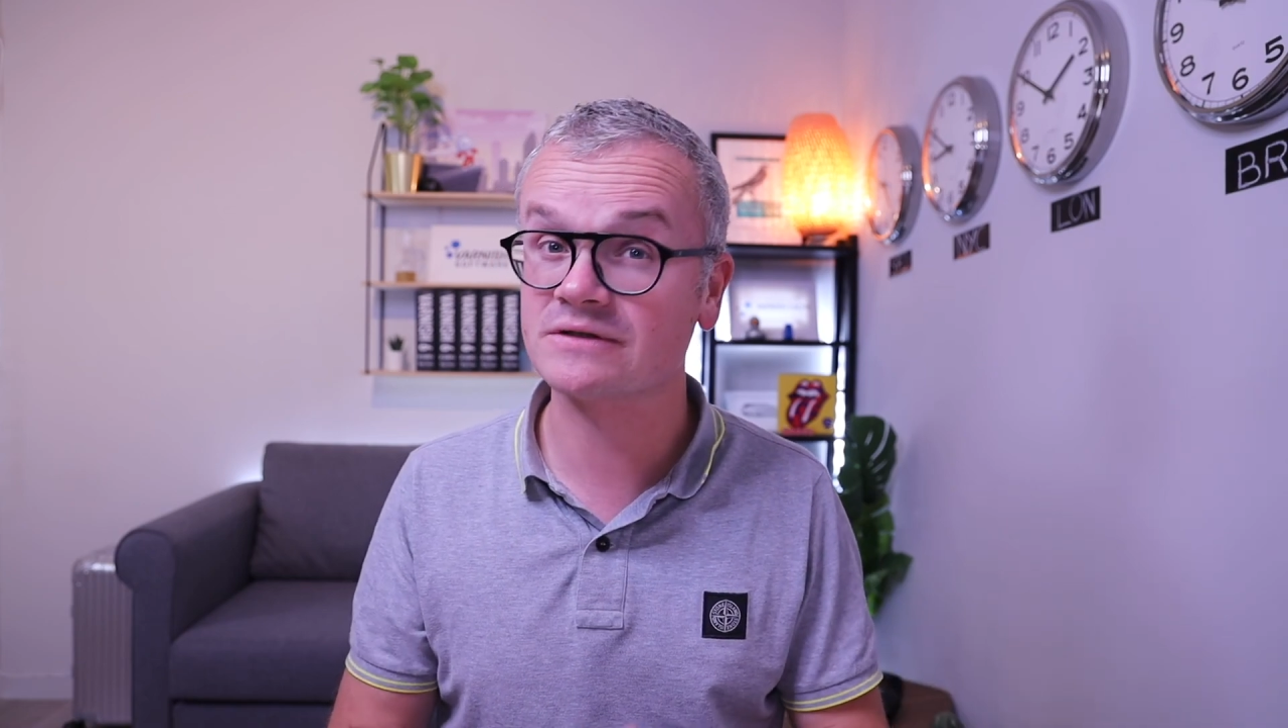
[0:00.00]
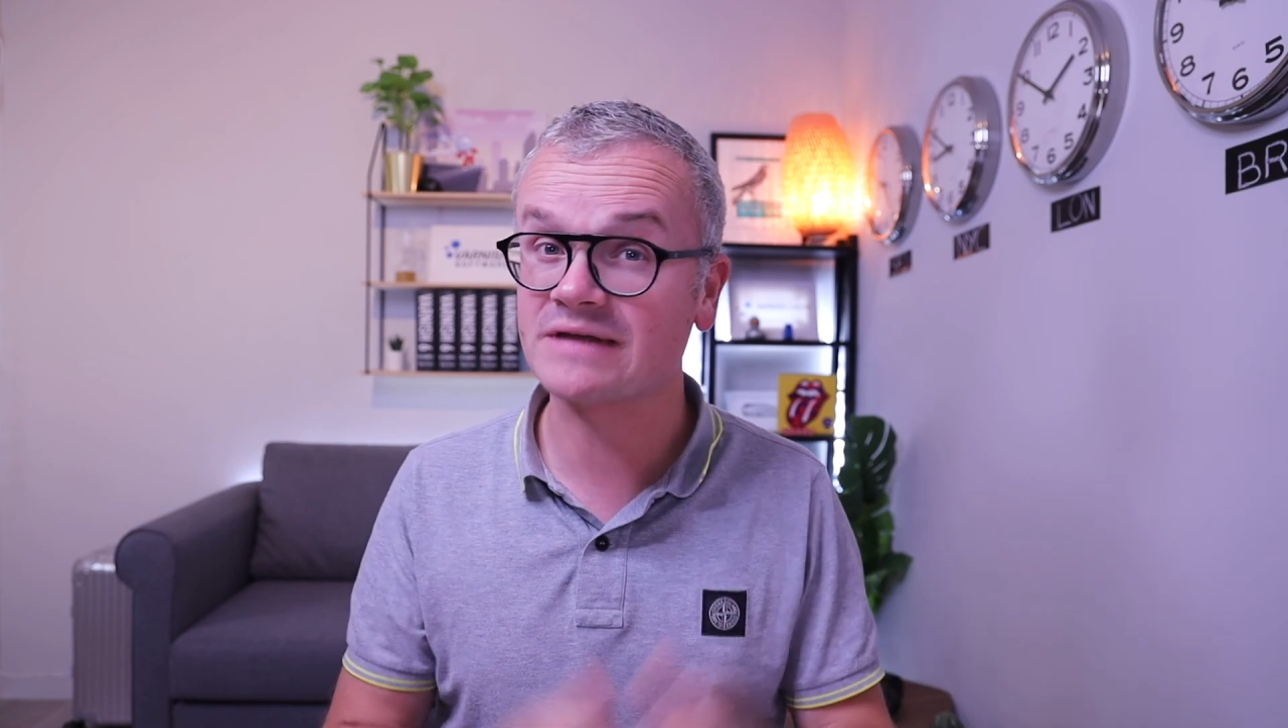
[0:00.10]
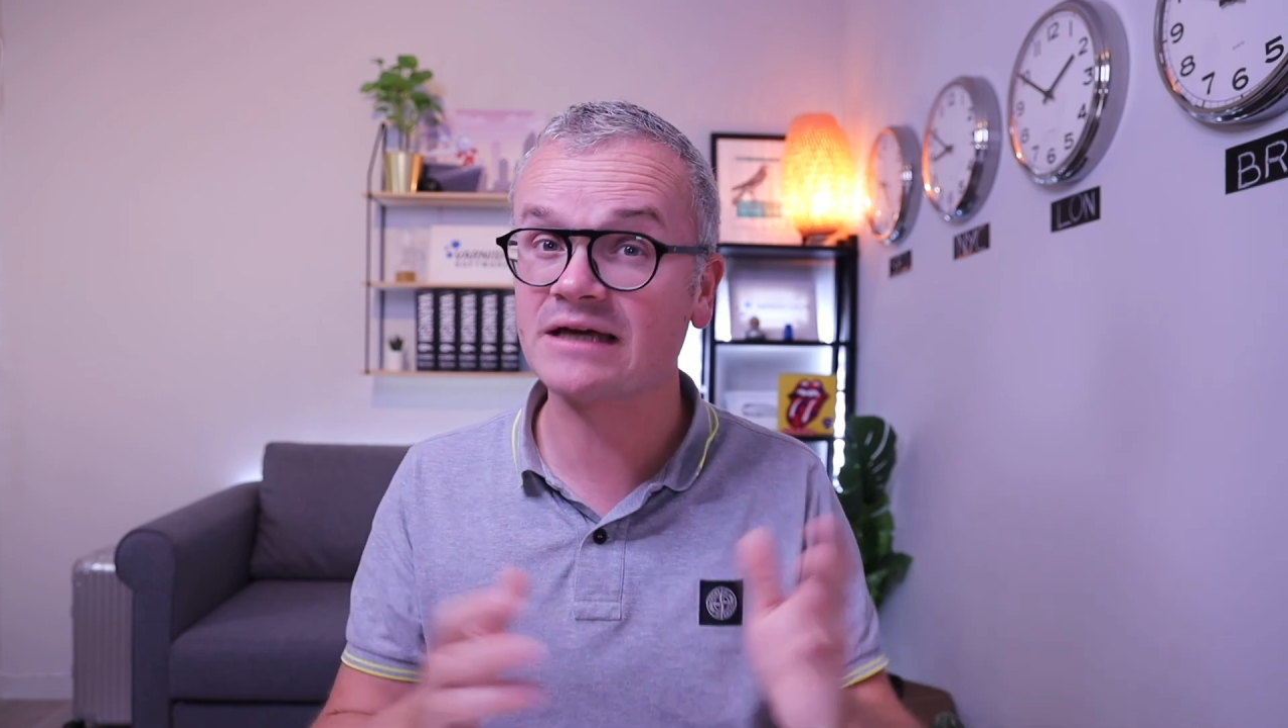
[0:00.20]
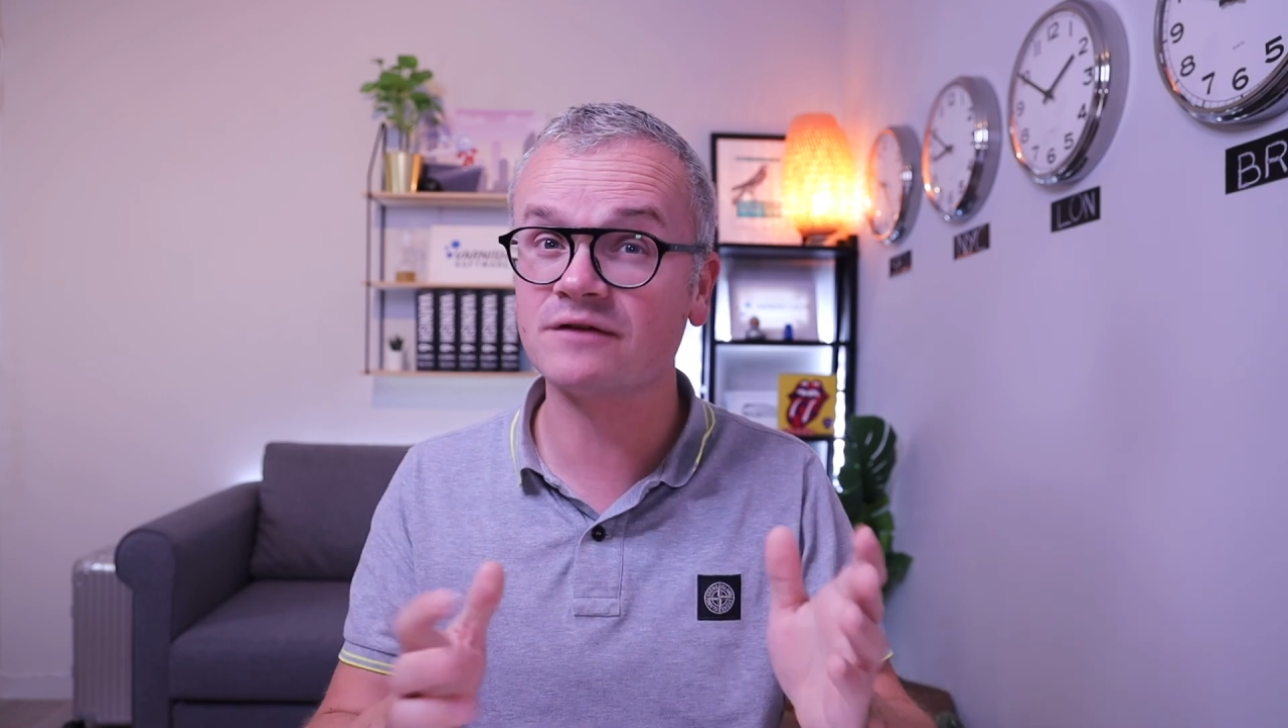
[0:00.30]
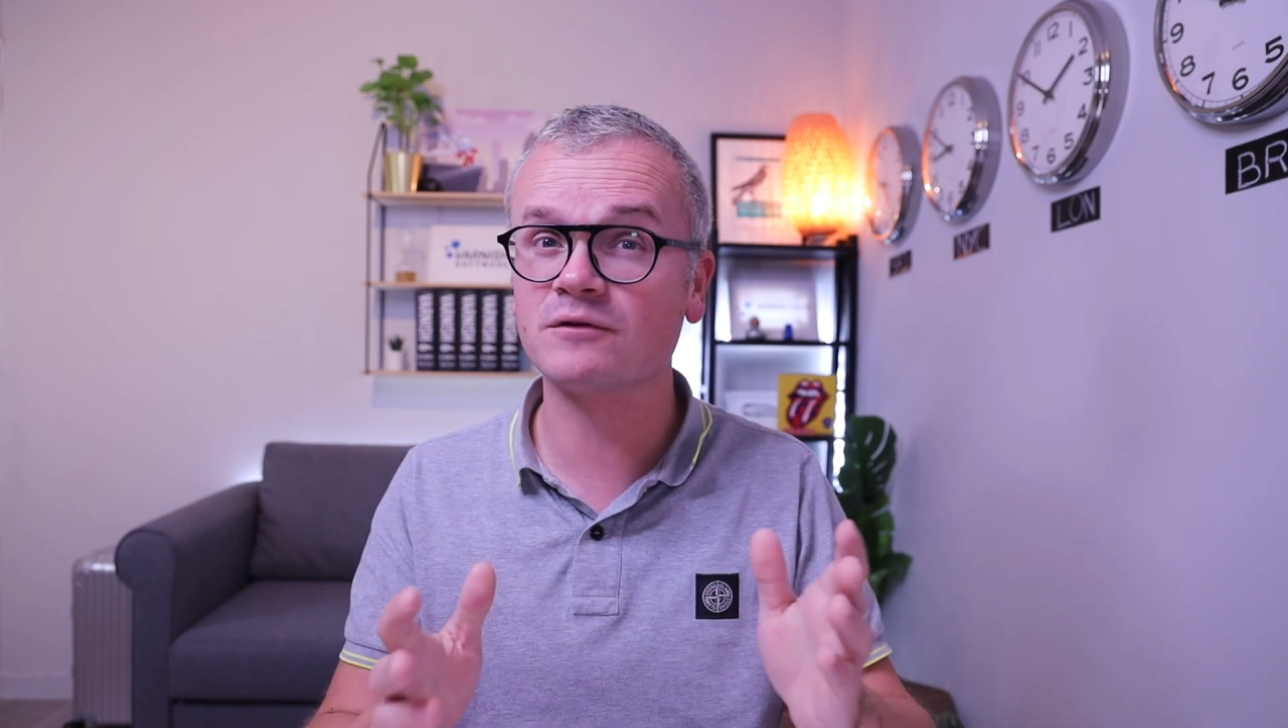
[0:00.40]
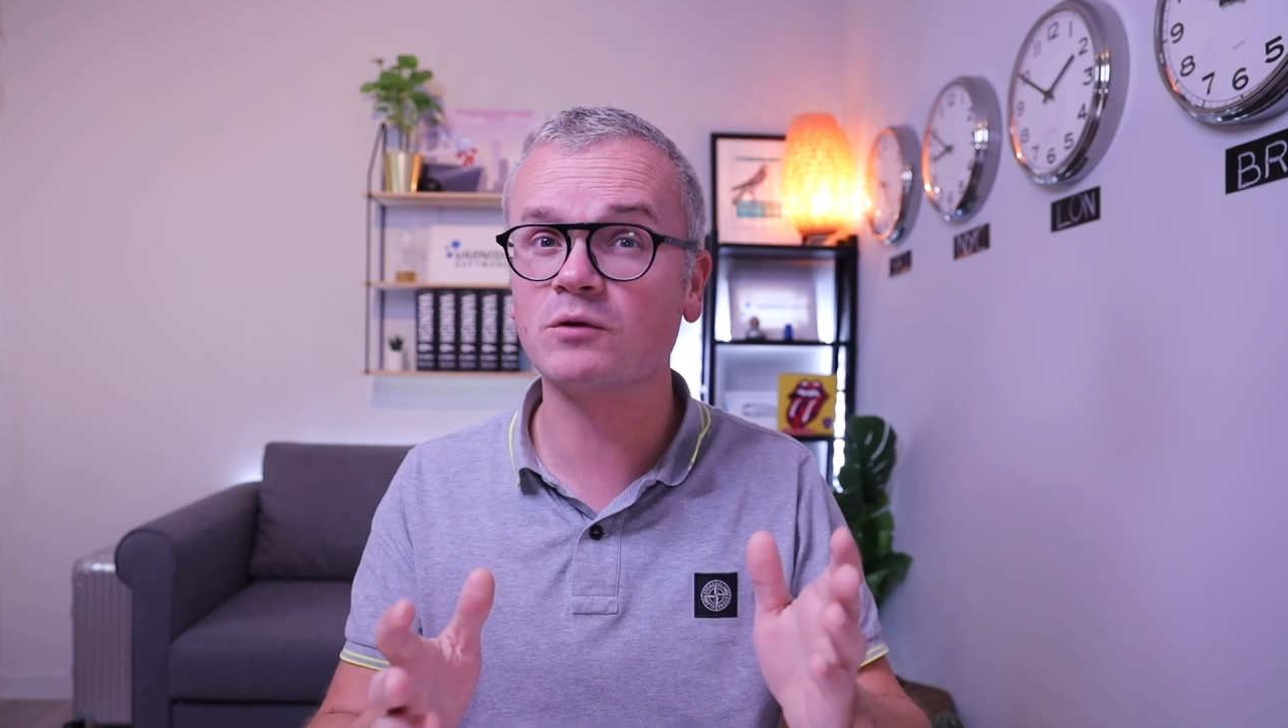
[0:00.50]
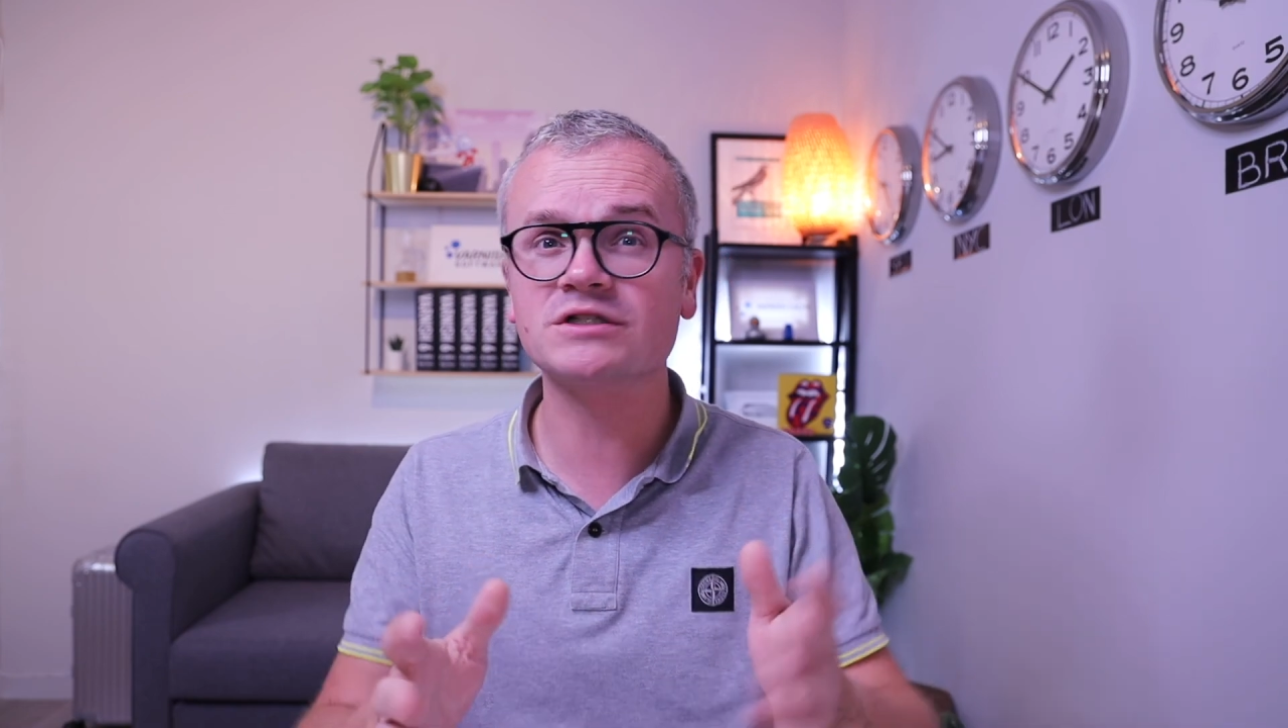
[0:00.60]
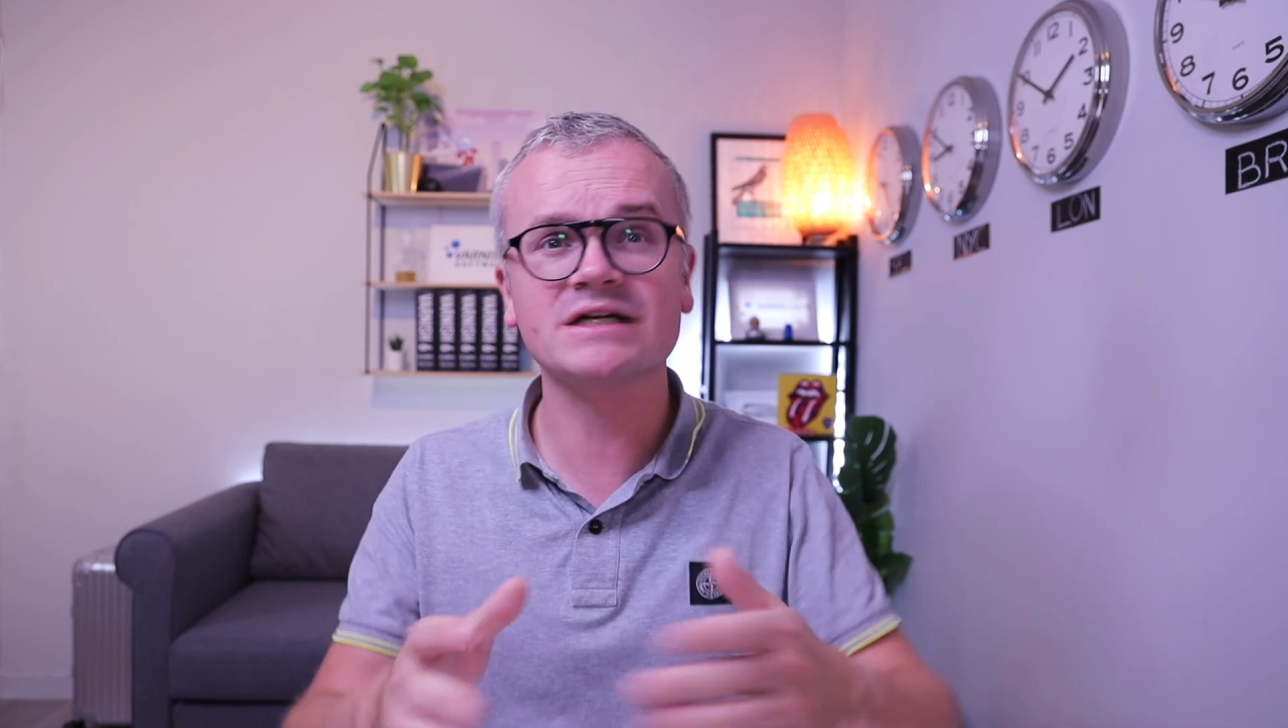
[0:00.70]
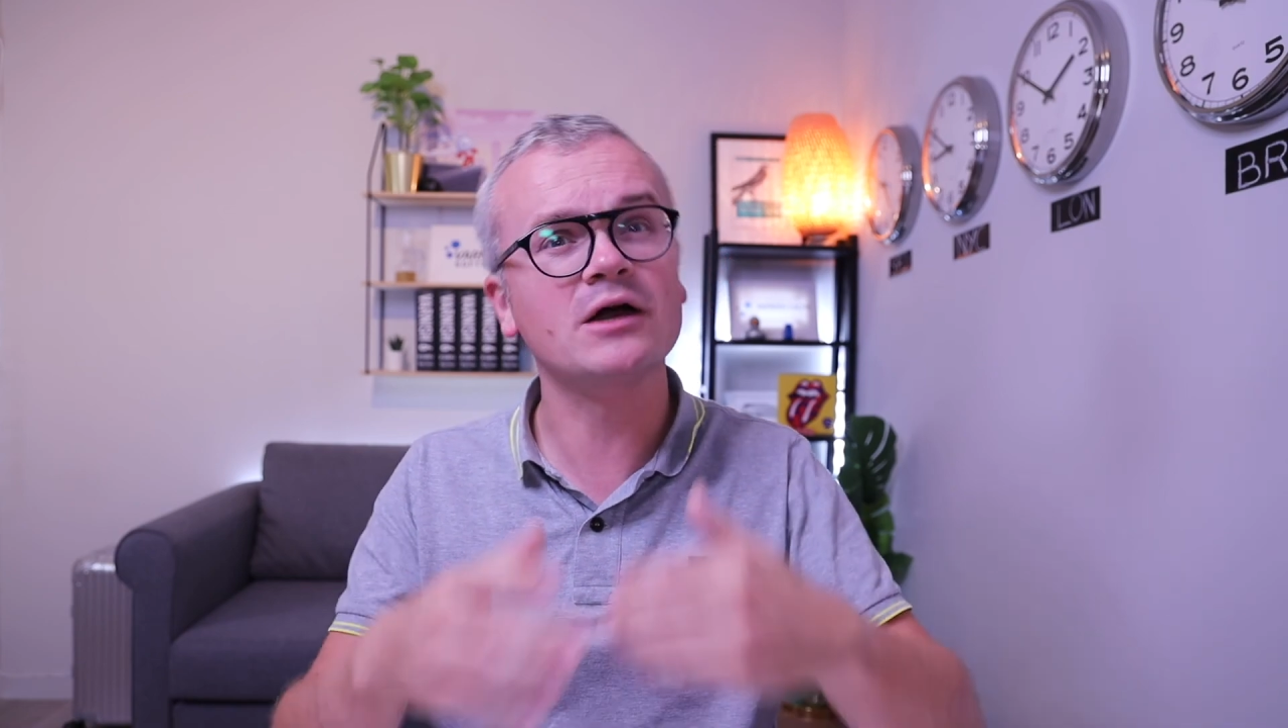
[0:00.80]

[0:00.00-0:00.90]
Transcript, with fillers: So thank you for watching.